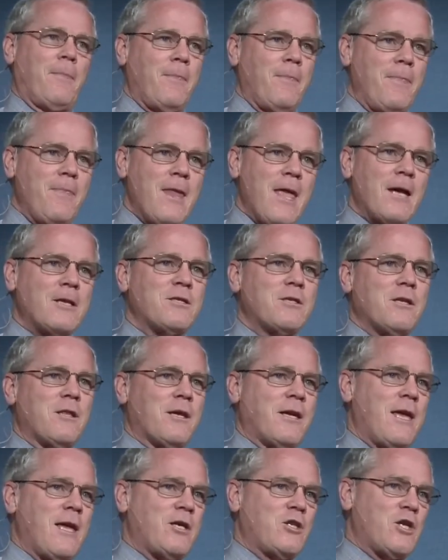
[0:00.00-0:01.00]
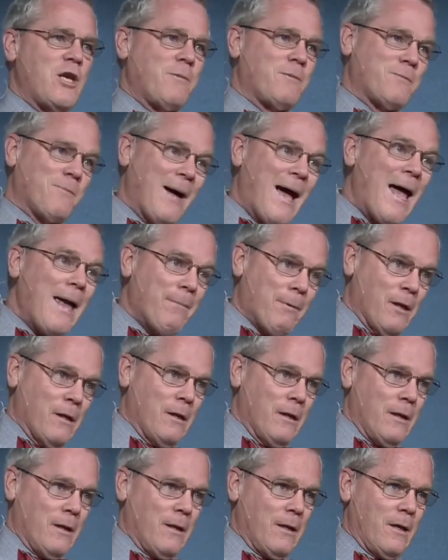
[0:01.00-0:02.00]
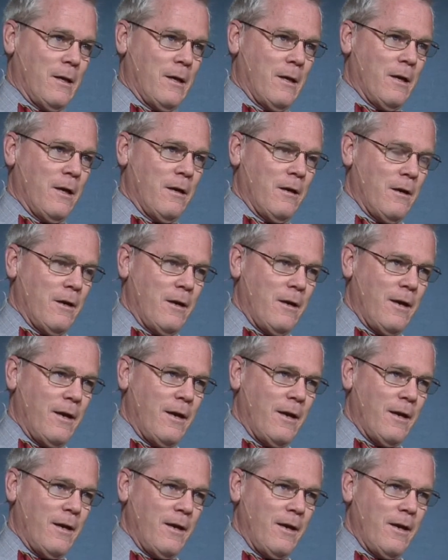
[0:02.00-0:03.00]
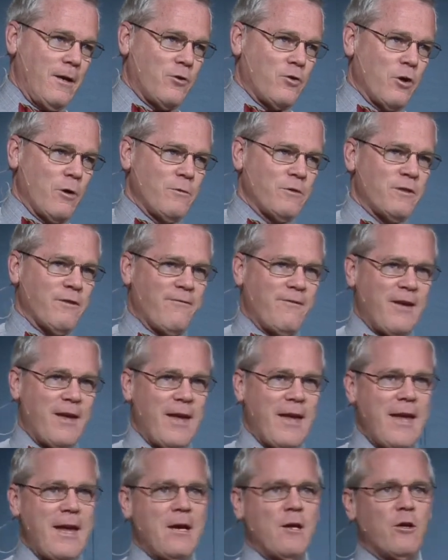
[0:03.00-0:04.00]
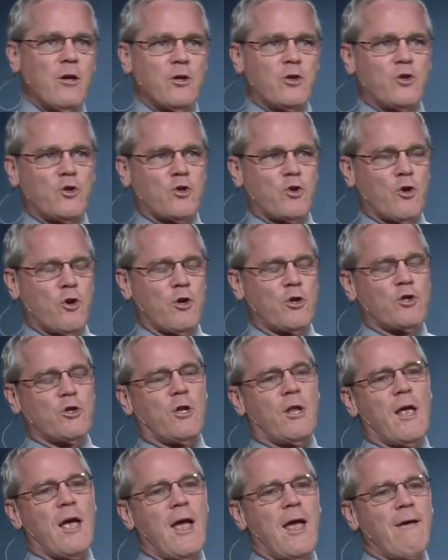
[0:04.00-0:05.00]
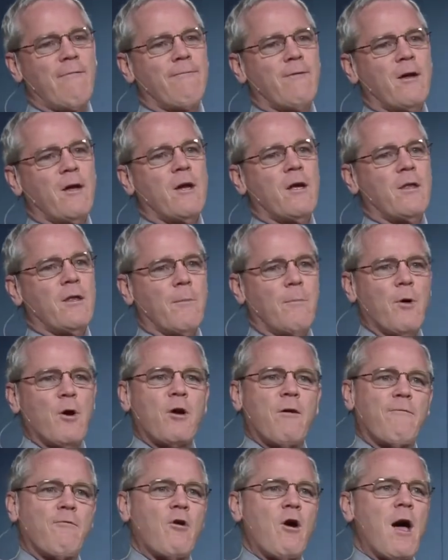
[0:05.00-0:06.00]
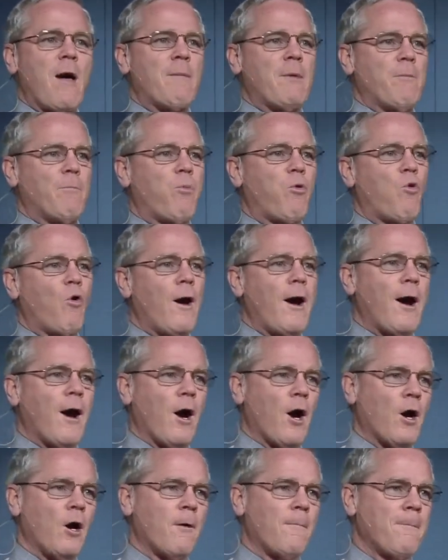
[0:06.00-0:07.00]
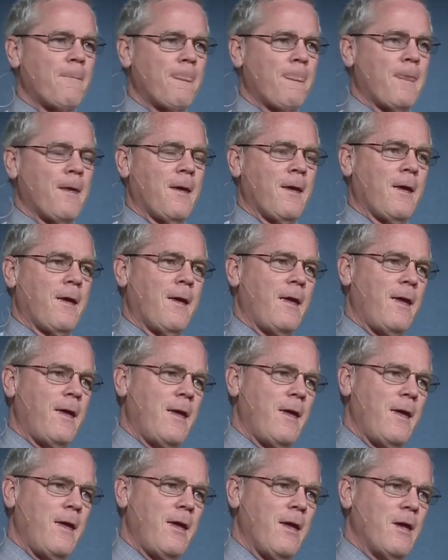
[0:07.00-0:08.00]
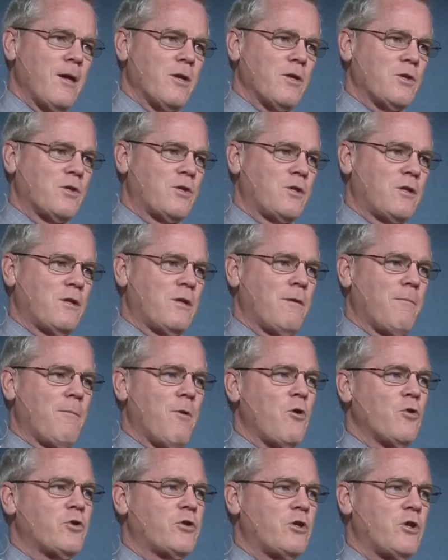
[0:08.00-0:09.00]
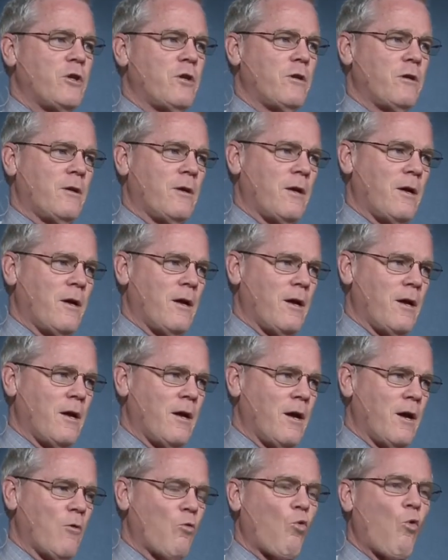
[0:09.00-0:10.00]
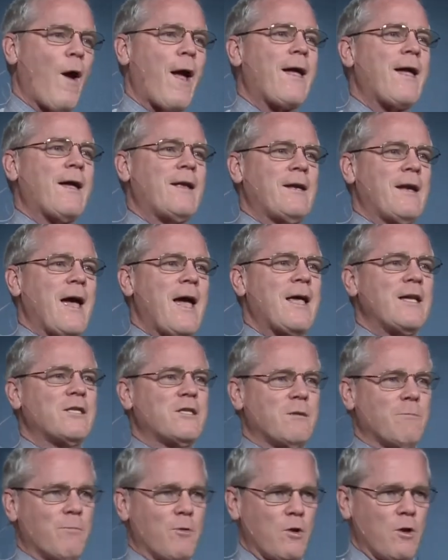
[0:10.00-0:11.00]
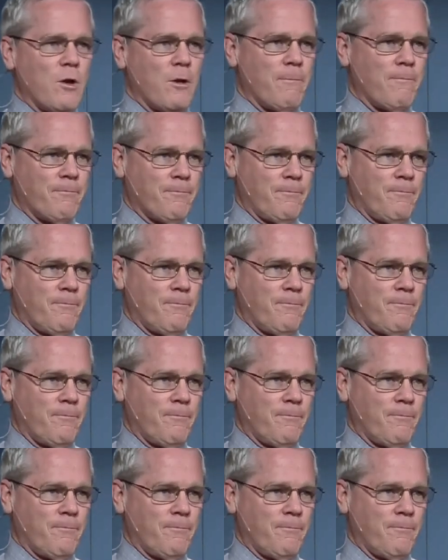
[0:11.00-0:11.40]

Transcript: next to the King James Bible, in terms of English church life, the Book of Common Prayer is the most recognizable